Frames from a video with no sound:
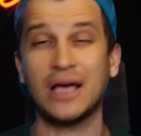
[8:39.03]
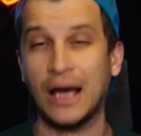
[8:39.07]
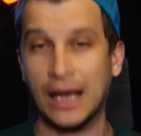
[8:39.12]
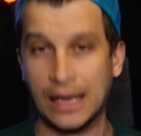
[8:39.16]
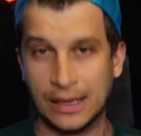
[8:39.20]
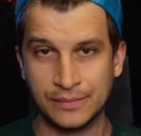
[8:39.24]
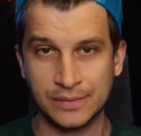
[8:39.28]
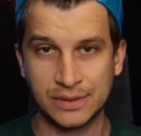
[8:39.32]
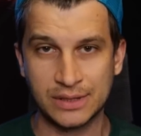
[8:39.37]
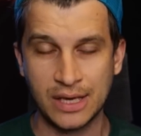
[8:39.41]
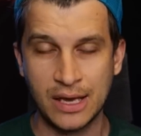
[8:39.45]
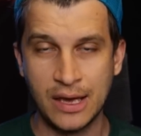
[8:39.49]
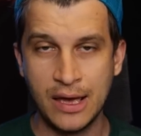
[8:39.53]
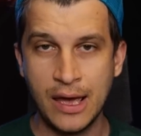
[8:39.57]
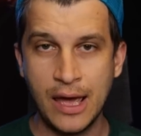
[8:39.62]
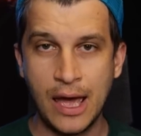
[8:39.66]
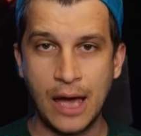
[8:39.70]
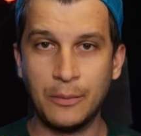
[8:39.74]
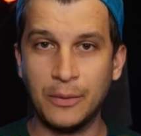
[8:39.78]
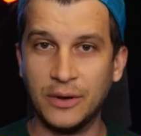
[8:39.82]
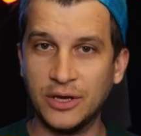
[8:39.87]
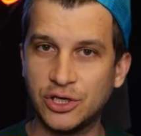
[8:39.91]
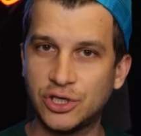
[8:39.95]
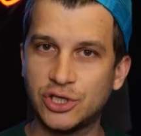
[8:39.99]
times,
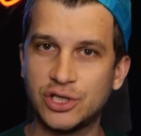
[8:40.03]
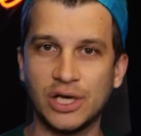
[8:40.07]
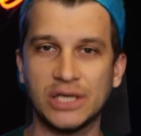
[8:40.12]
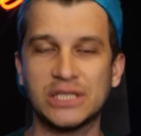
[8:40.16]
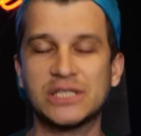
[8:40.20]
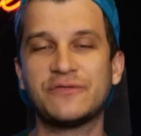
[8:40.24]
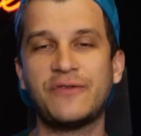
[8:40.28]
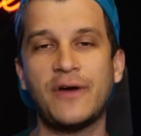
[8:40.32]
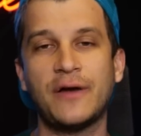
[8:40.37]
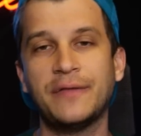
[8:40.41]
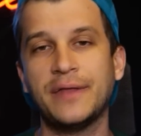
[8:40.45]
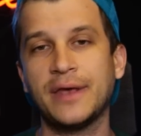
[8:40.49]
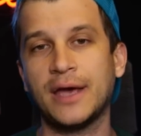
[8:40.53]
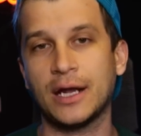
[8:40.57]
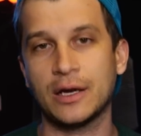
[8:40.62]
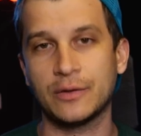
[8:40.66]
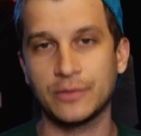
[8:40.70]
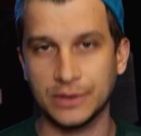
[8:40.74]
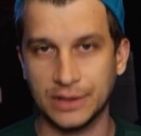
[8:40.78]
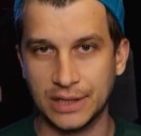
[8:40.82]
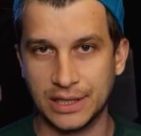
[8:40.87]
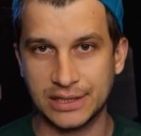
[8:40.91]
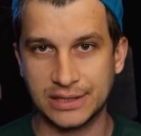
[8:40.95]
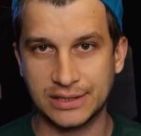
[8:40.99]
and we just finally
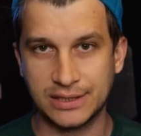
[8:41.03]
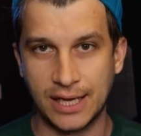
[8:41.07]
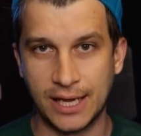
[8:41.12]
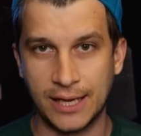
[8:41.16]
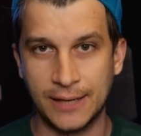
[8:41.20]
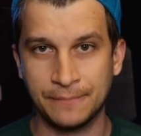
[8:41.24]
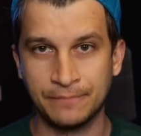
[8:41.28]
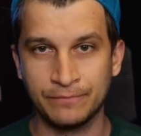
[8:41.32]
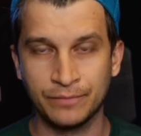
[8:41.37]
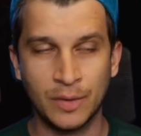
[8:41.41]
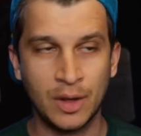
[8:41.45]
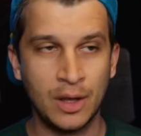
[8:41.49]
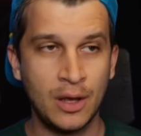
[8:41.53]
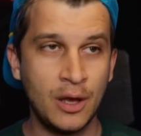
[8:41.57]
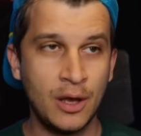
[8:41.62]
got a release date.